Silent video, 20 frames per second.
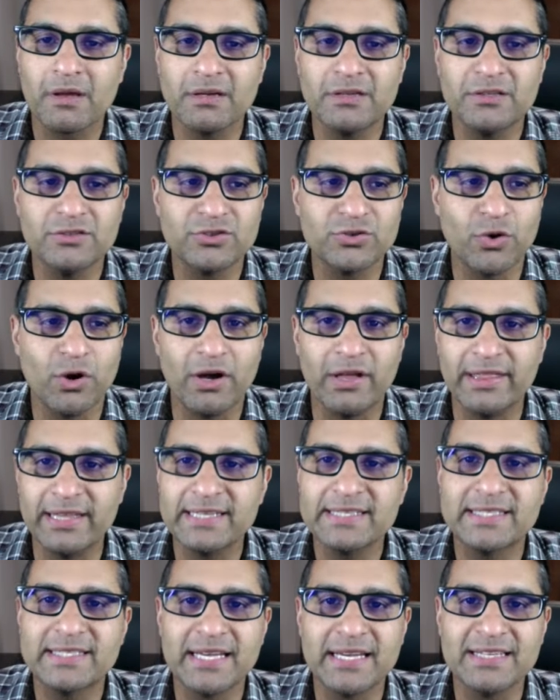So on
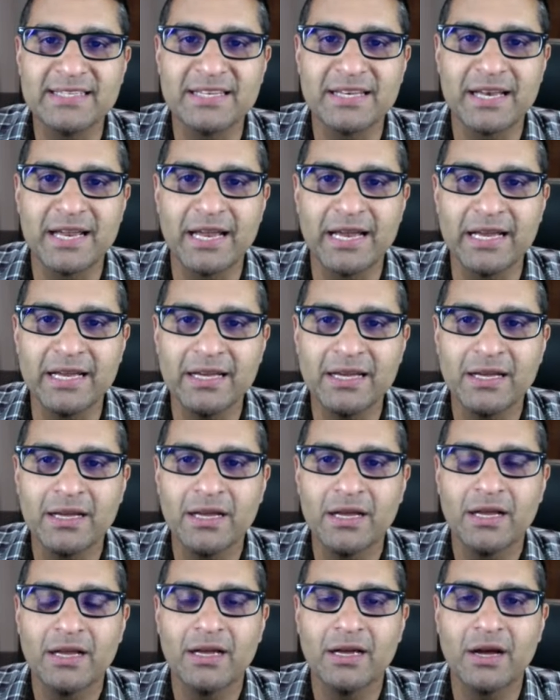this day today,
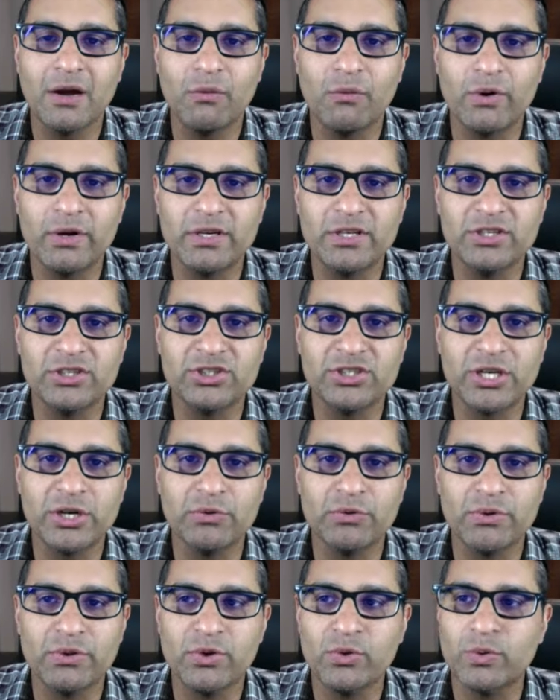I wanted to share
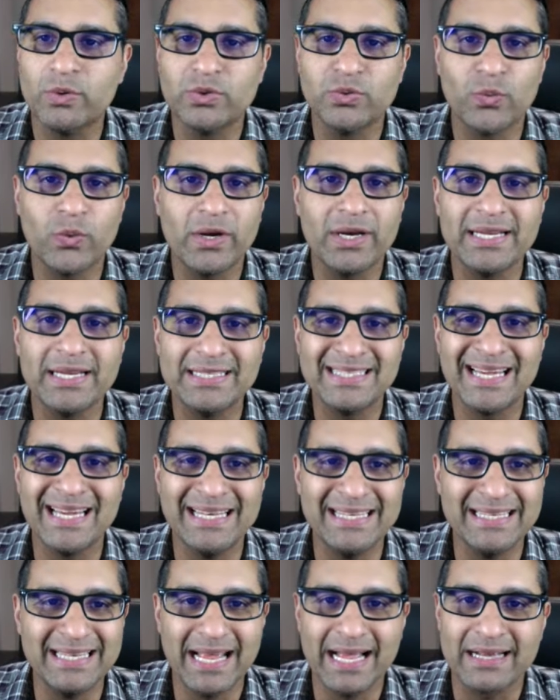with you what is a
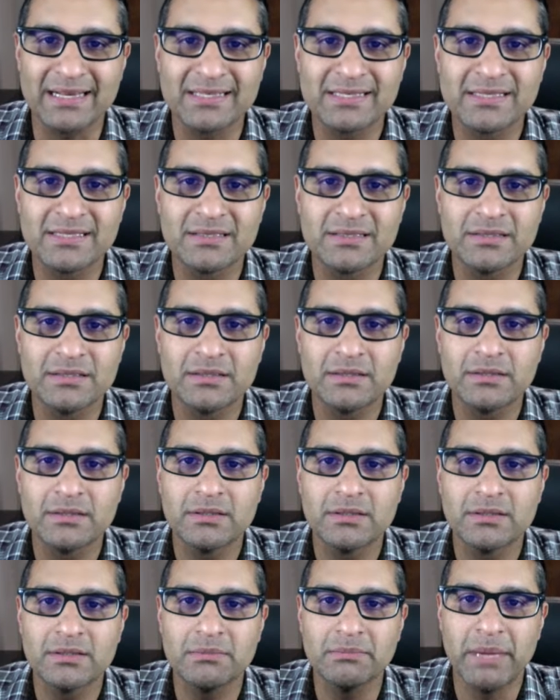DEX.
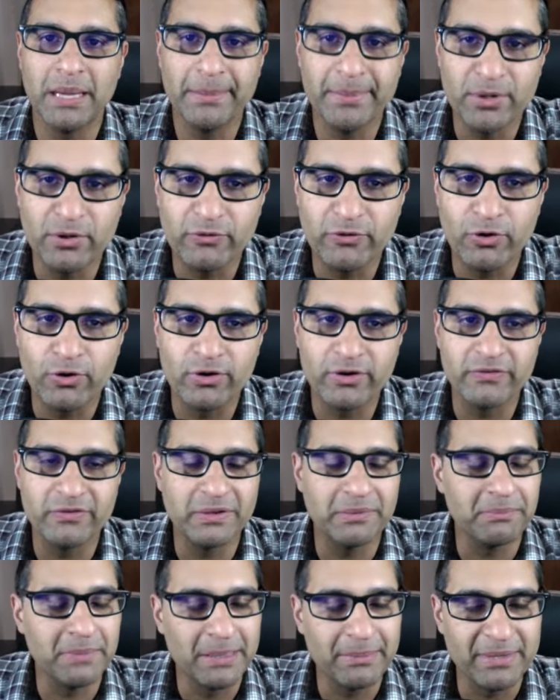Maybe you've heard of
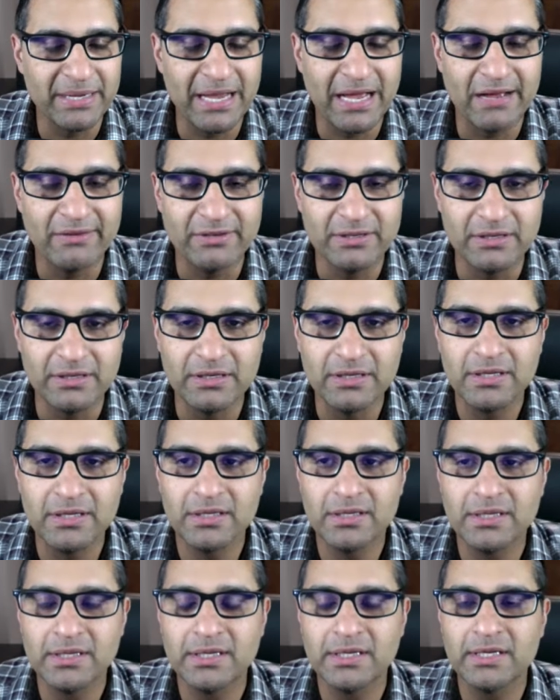it, maybe you haven't.
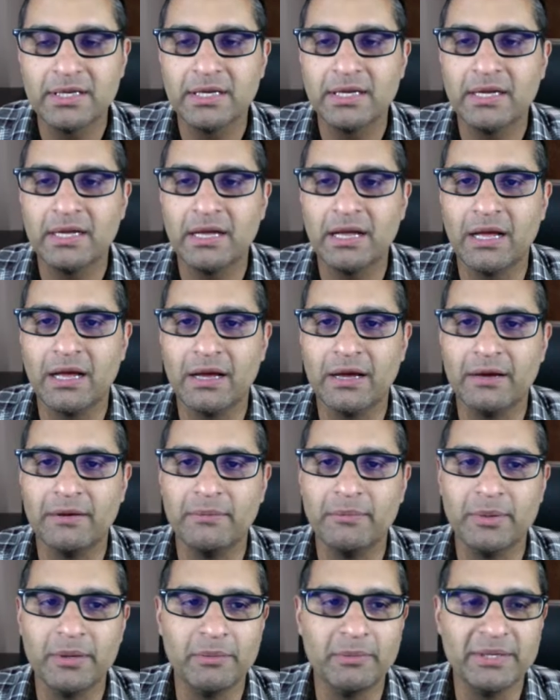
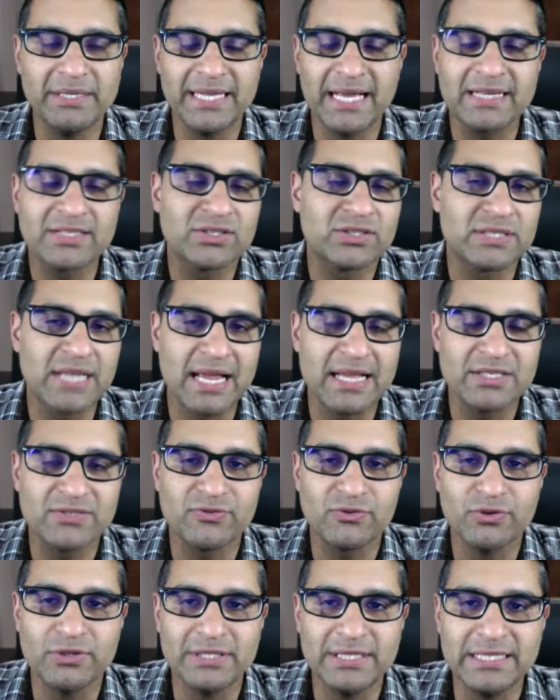But DEX stands
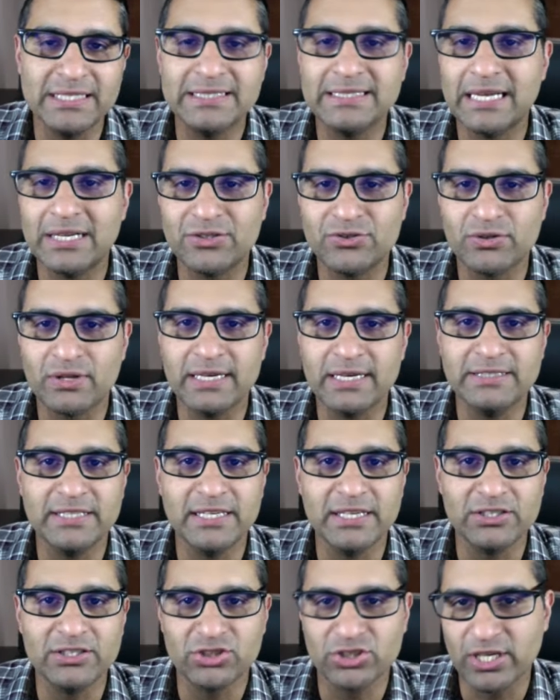for Decentralized
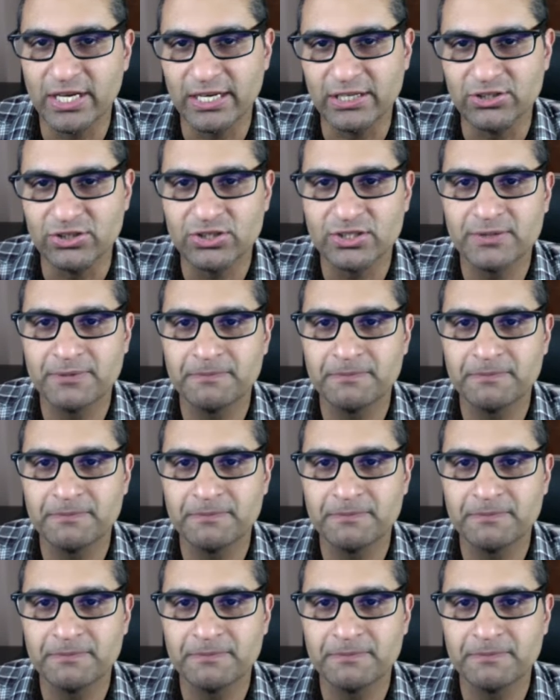Exchange.